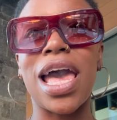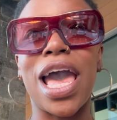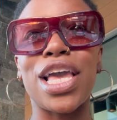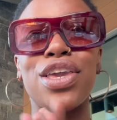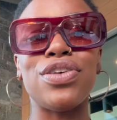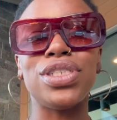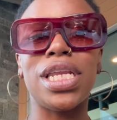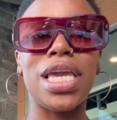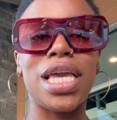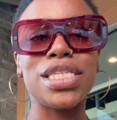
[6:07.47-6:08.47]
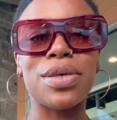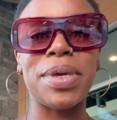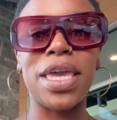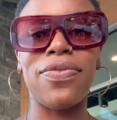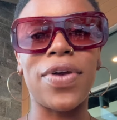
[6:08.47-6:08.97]
I usually
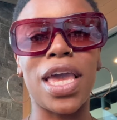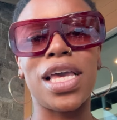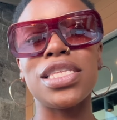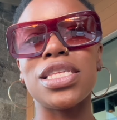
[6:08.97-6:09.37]
intermittent fast,